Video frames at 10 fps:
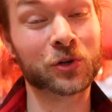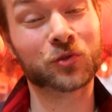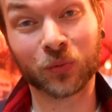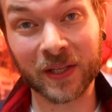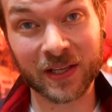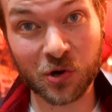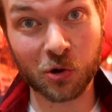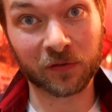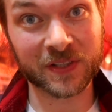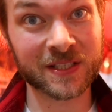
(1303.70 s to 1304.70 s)
looks really
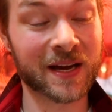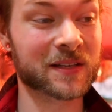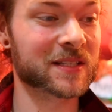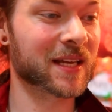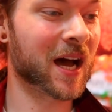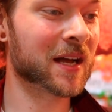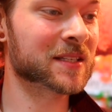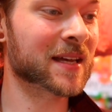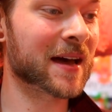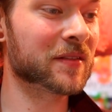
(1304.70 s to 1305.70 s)
cool for starters. The art
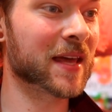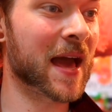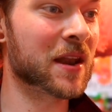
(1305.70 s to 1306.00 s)
style, the